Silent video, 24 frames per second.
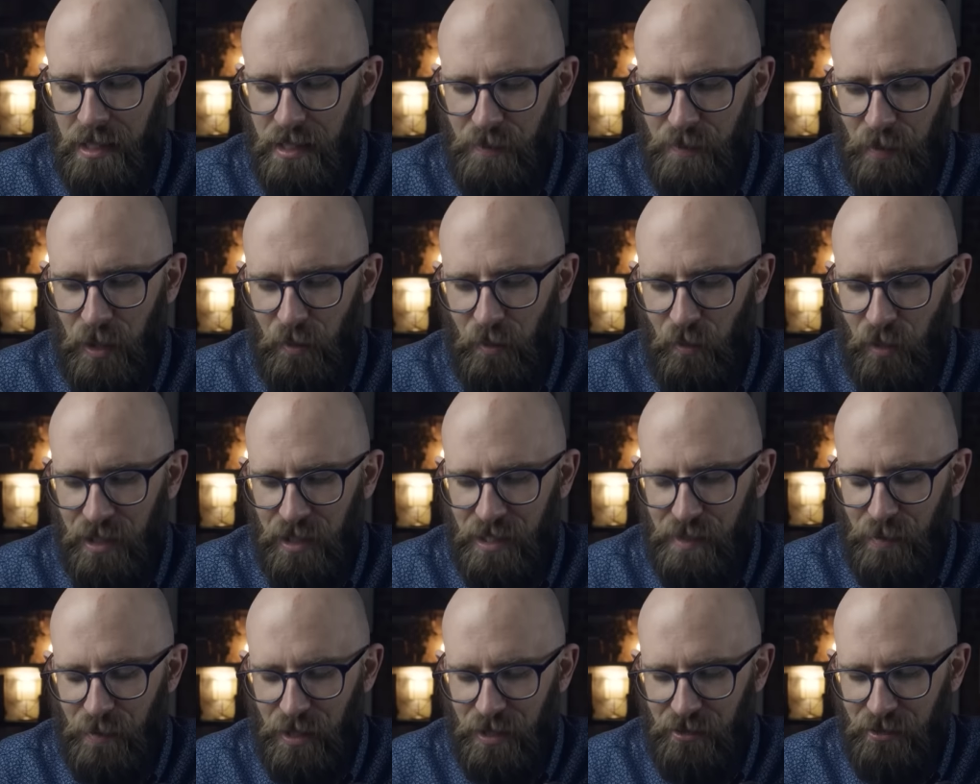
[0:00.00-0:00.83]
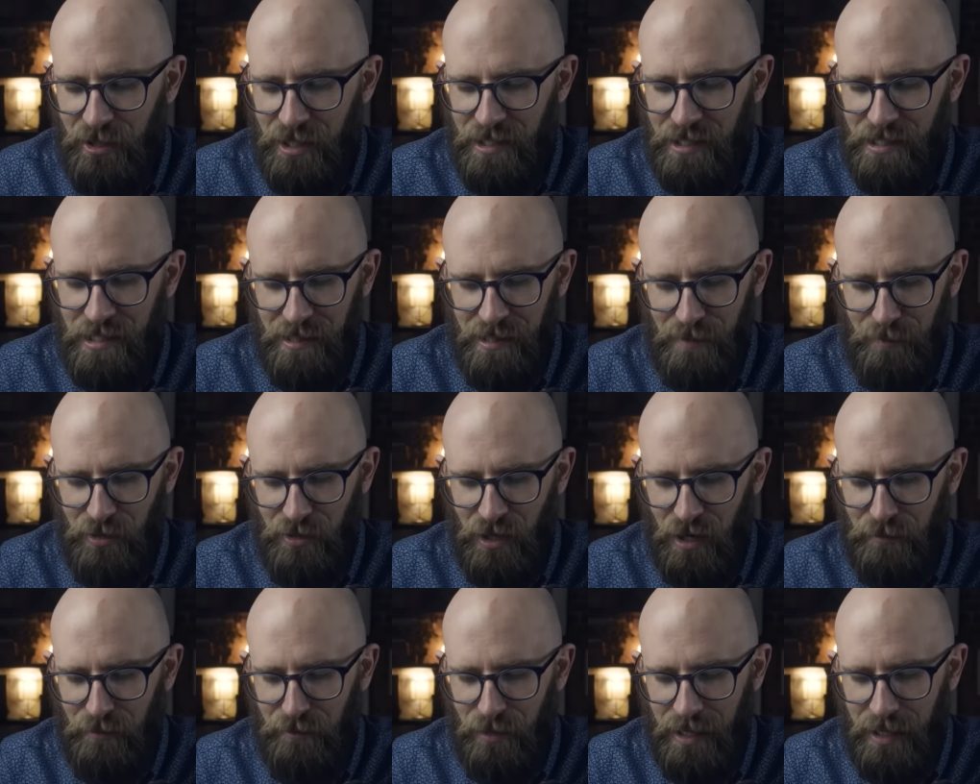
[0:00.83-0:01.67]
Despite widespread criticism,
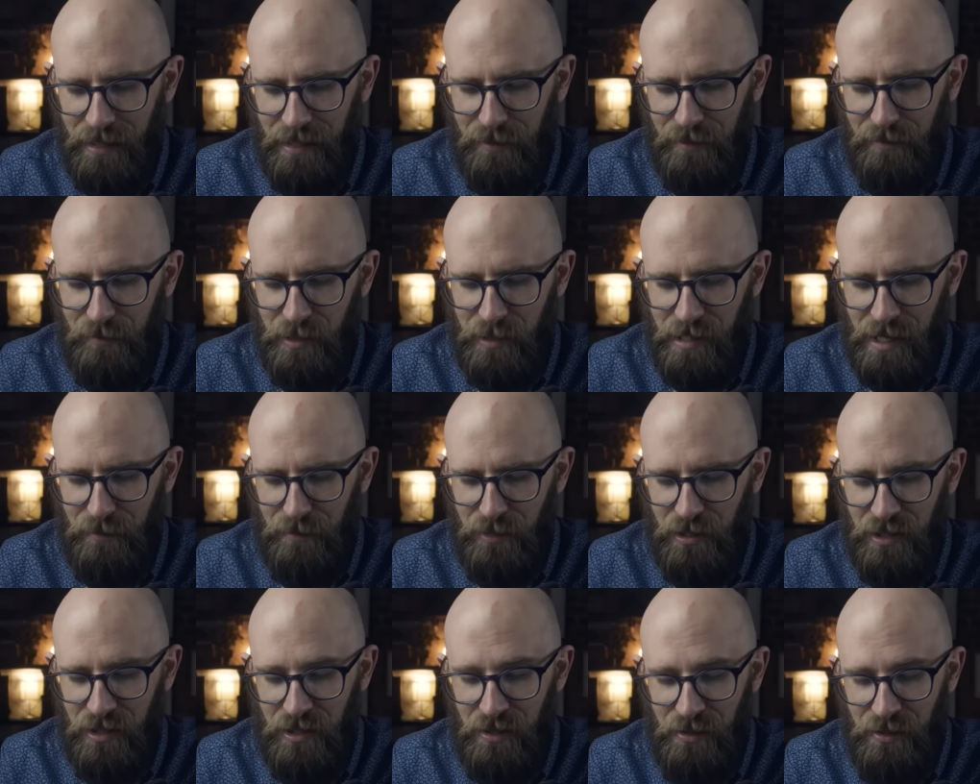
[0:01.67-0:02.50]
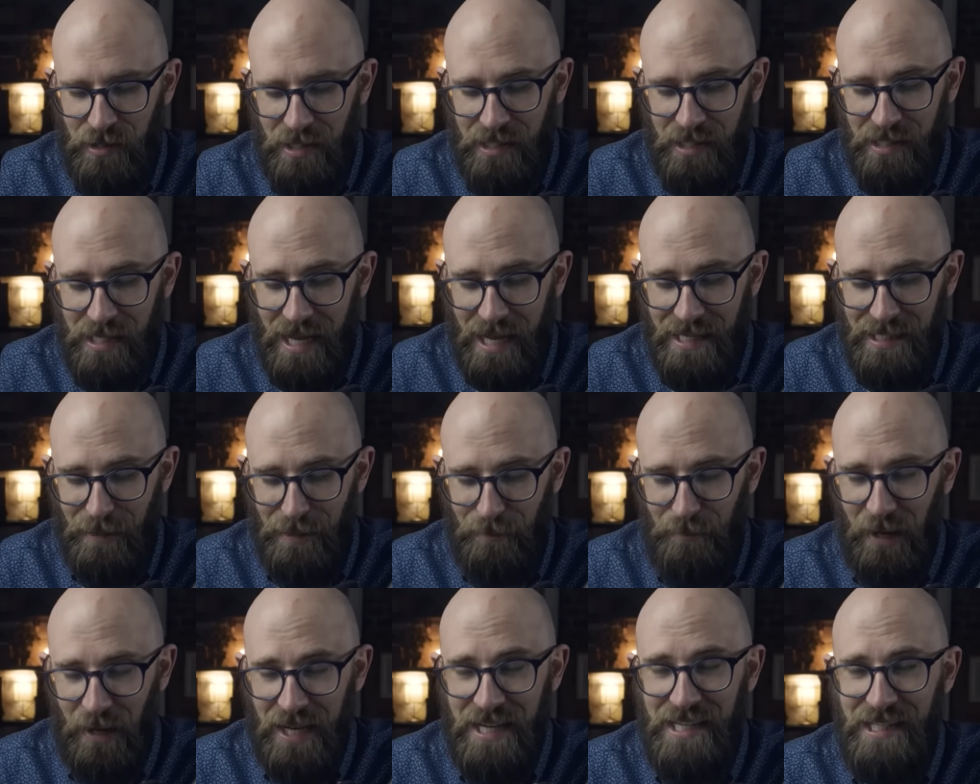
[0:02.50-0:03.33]
Sheriff Radcliffe was able to use this as the
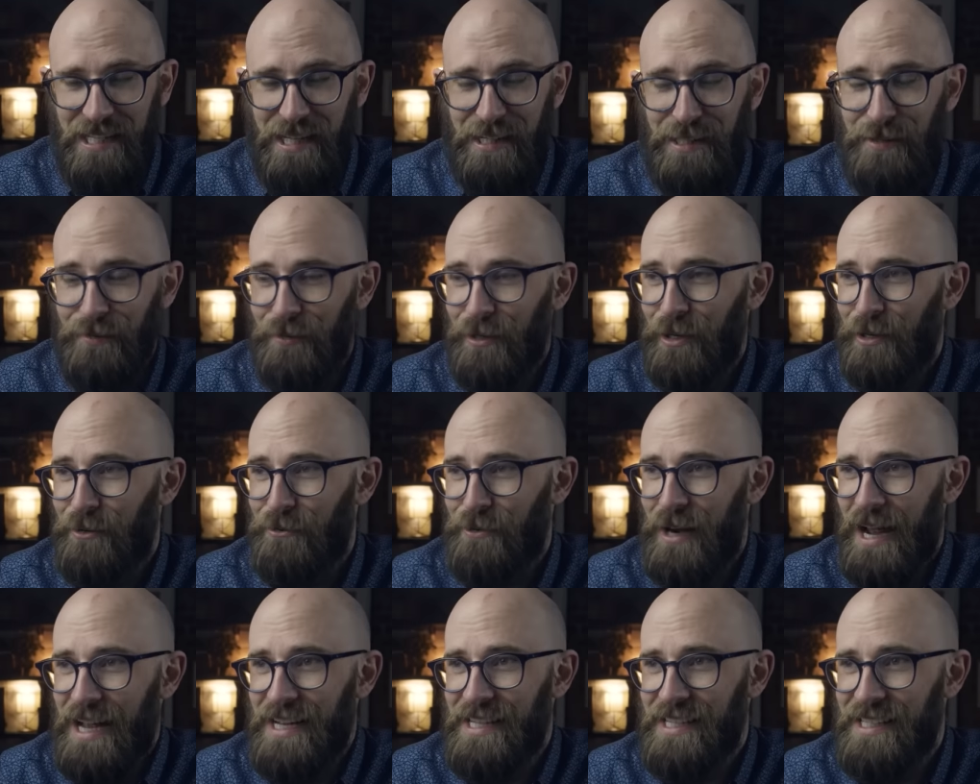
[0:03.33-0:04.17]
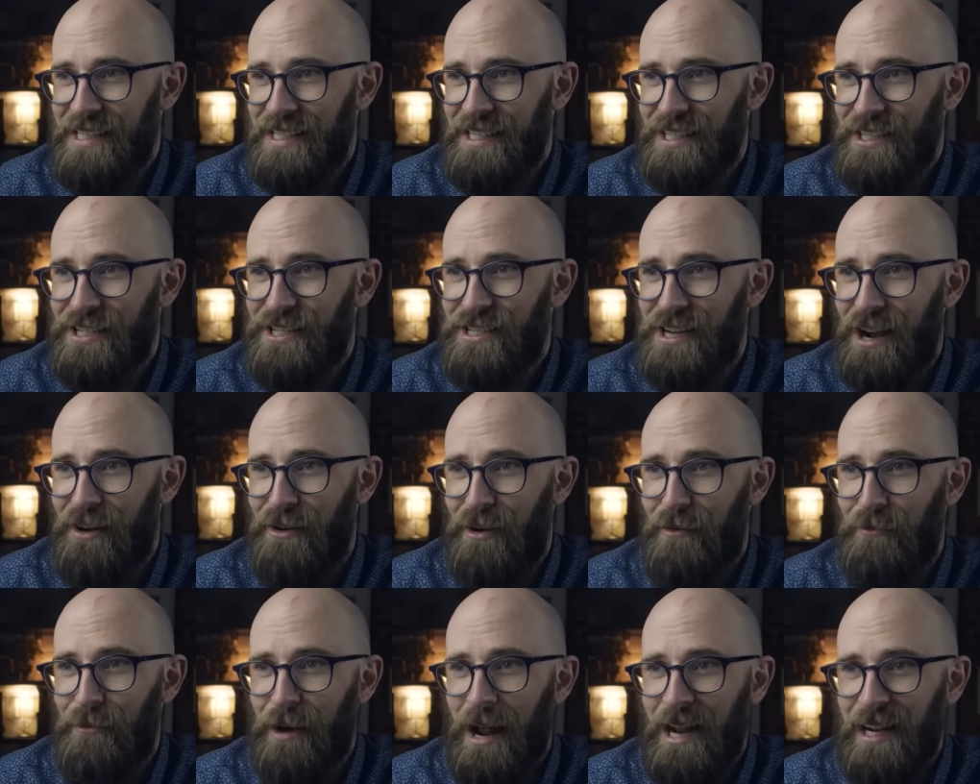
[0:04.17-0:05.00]
basis for an arrest.
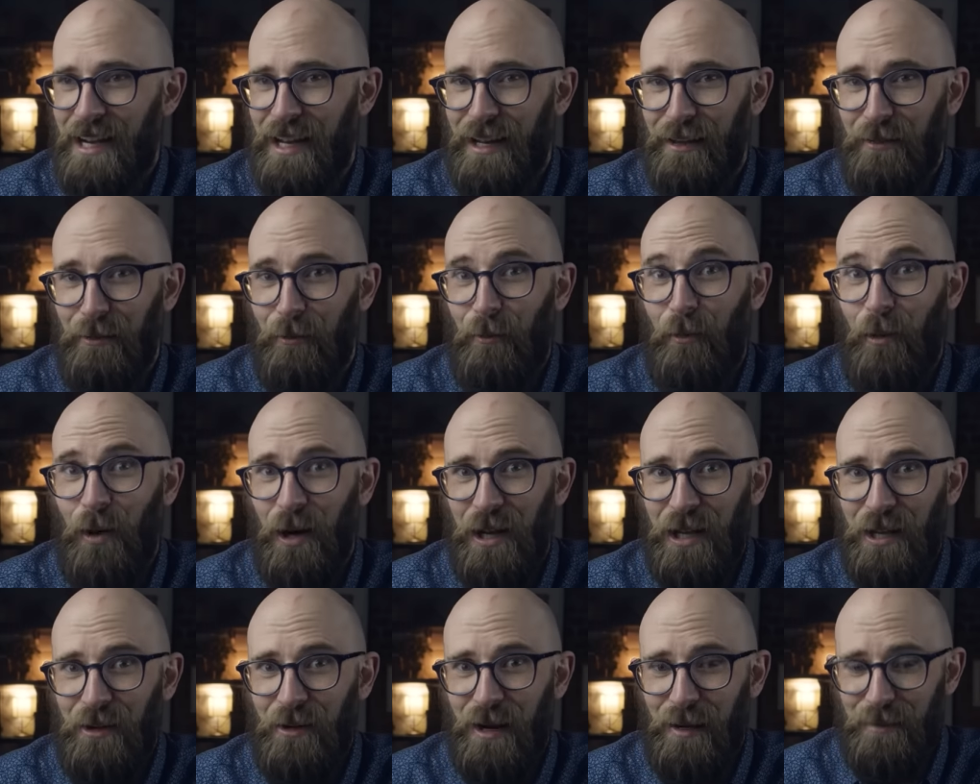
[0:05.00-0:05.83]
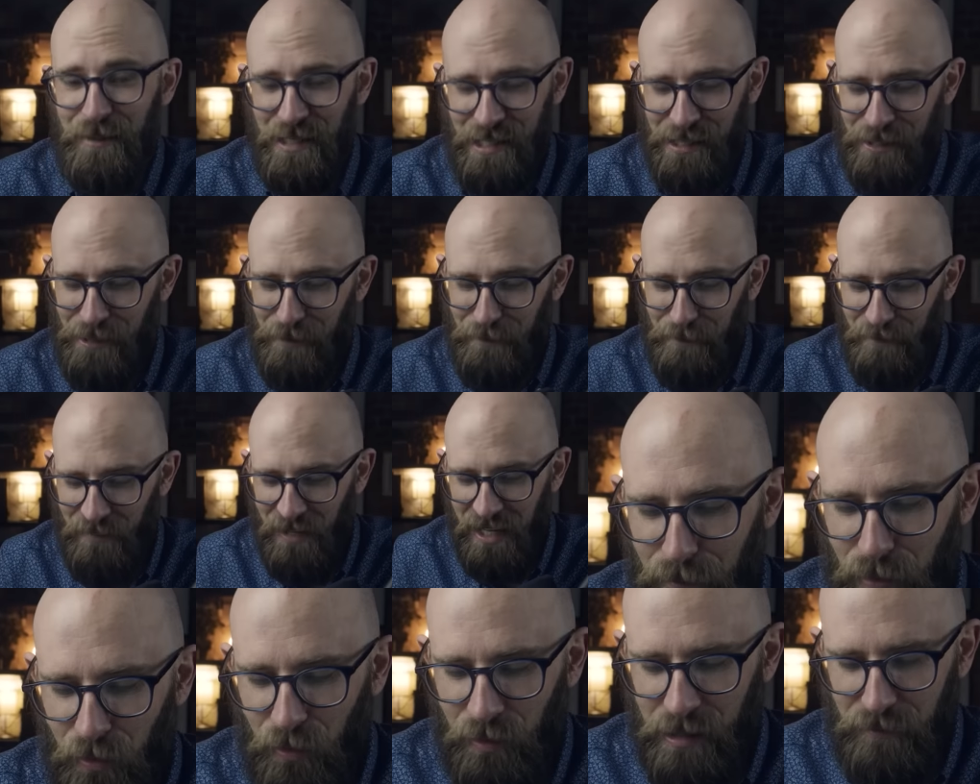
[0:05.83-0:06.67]
Sheriff Radcliffe, what are you up to?
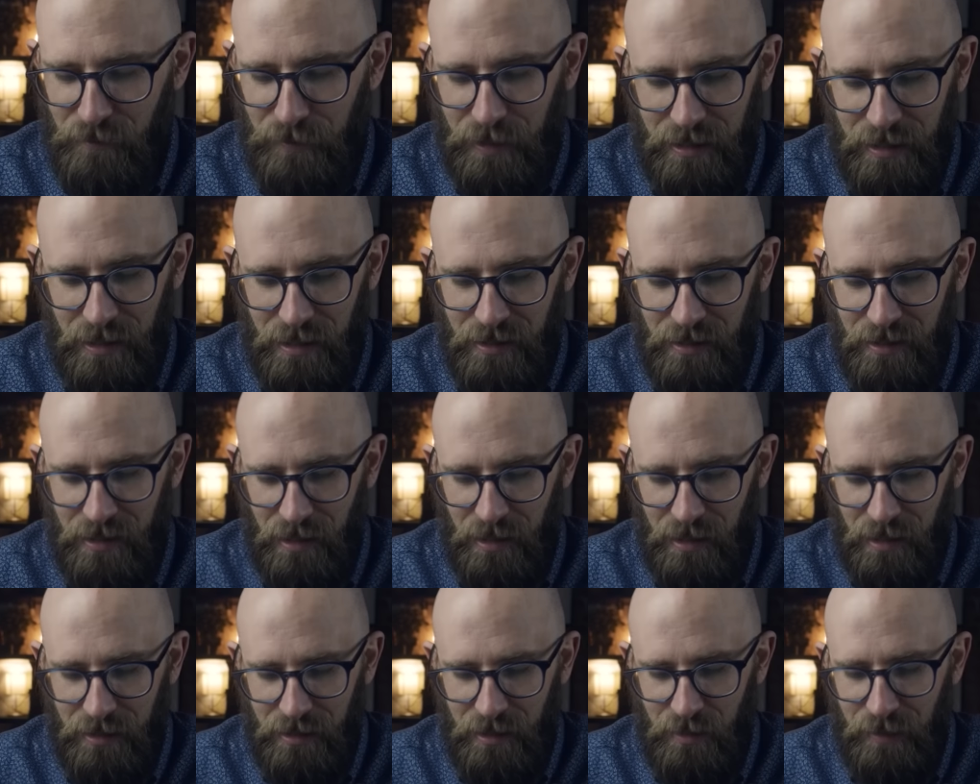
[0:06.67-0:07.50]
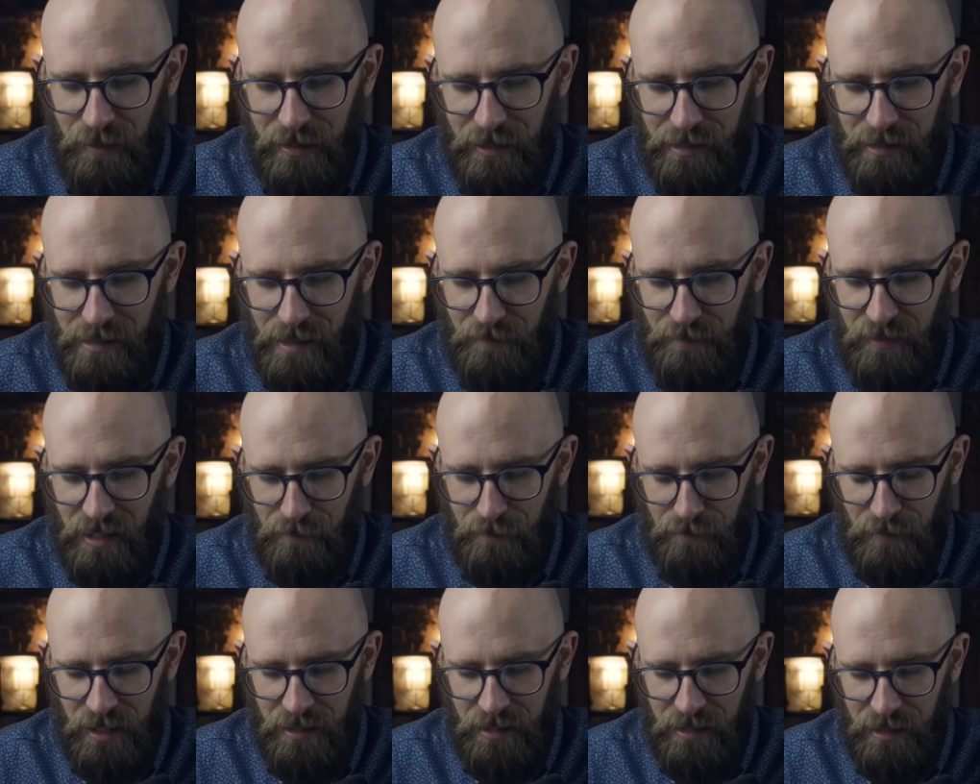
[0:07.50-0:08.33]
Paul was officially charged with the
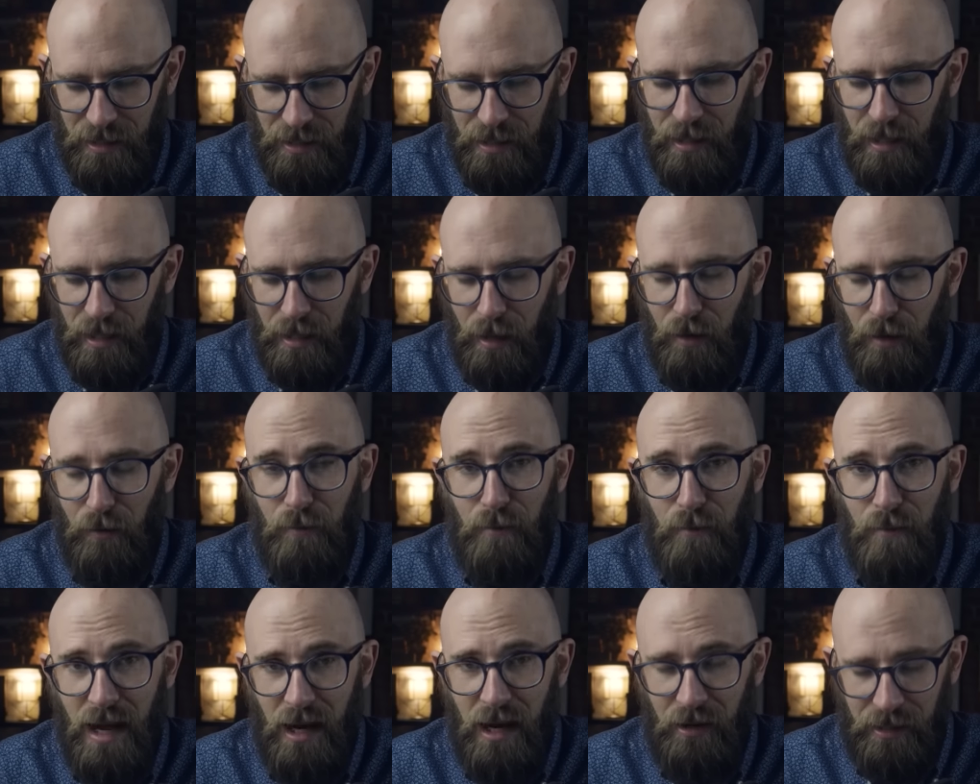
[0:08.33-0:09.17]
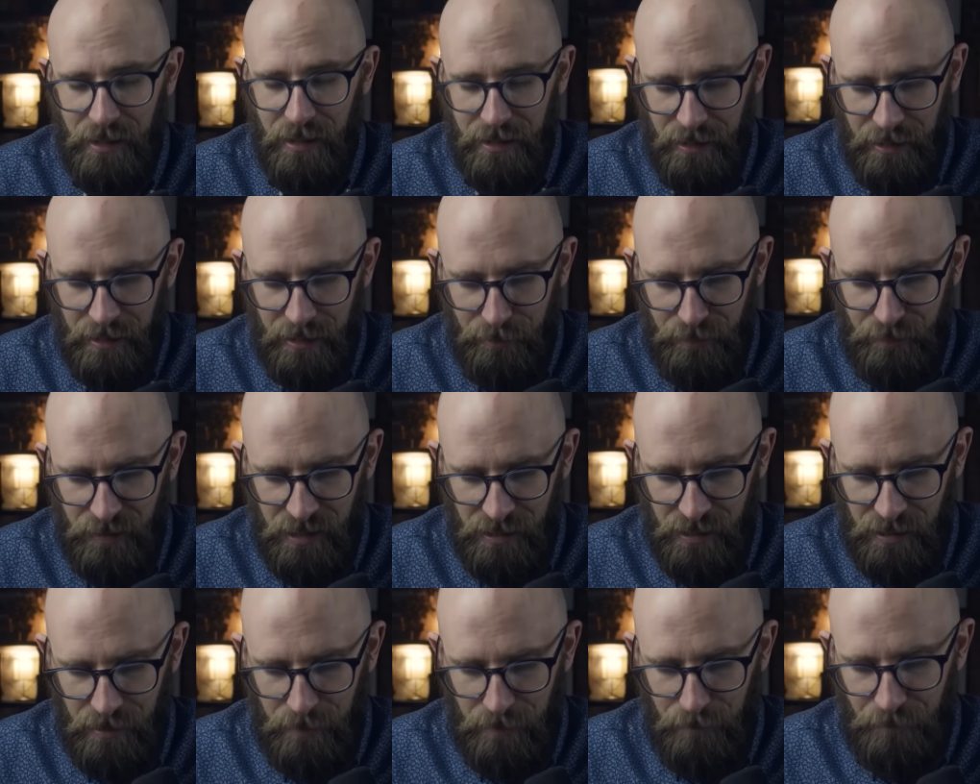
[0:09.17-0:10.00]
attempted murder of Mary
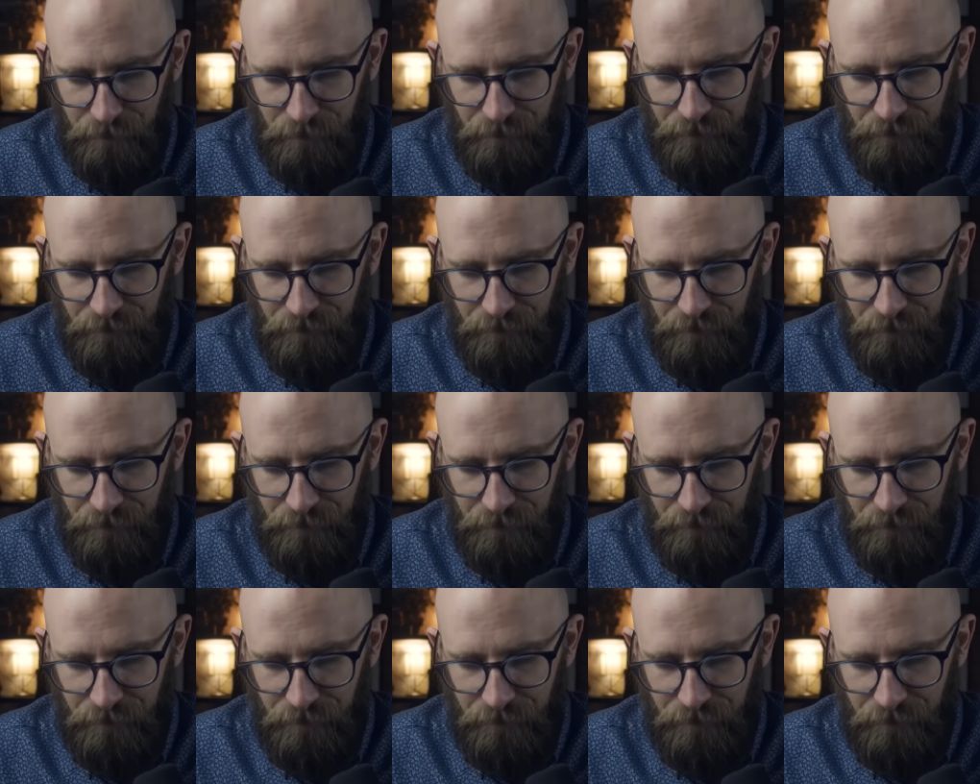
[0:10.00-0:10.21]
Gallipsy.